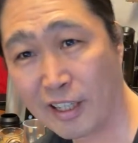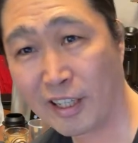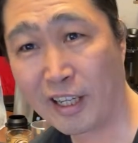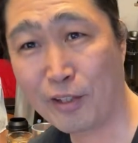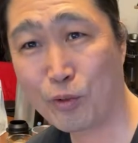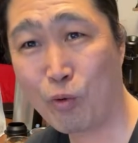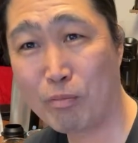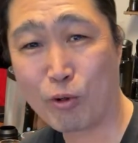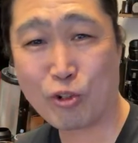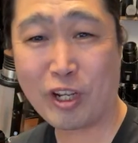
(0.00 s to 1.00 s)
let's do one
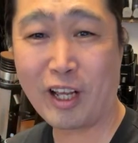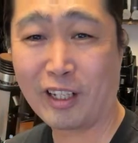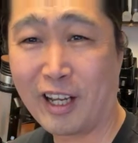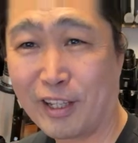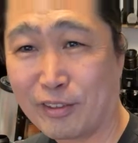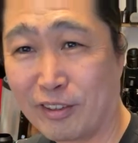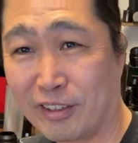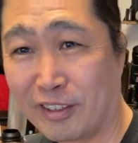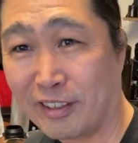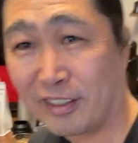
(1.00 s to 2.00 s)
more shot, guys.
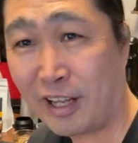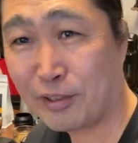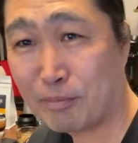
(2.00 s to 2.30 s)
Let's